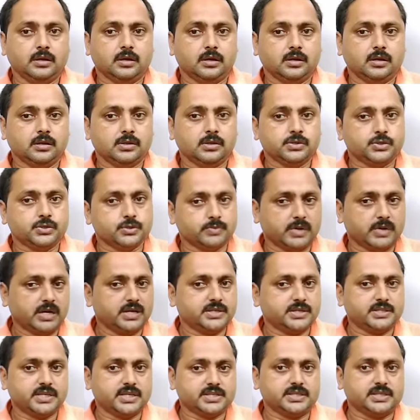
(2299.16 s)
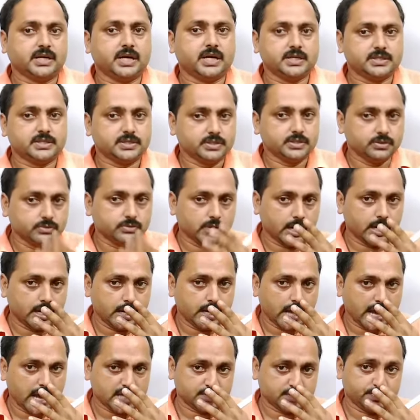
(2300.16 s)
To balance the charge, you add
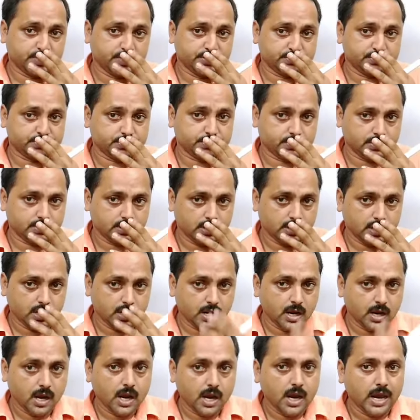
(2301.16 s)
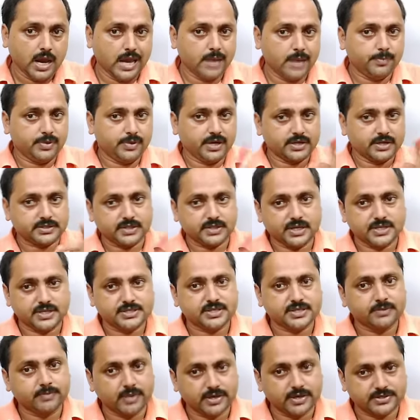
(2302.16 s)
H plus. If reaction is in
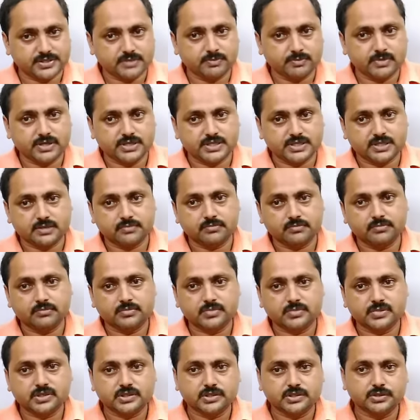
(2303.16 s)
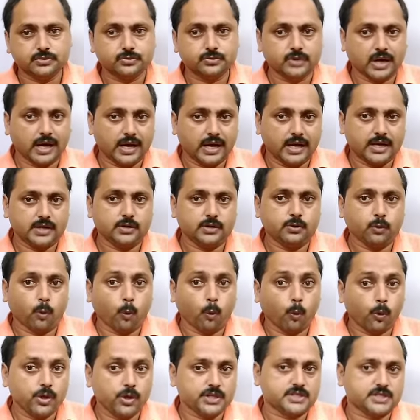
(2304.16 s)
basic medium, you add
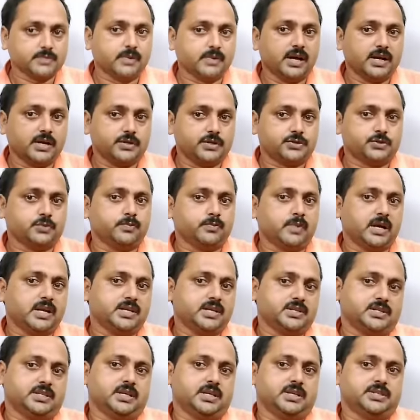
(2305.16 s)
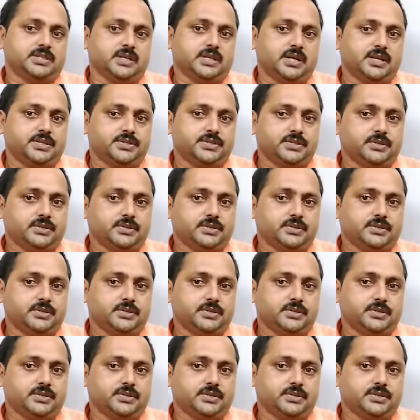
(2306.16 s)
OH minus to balance the charge.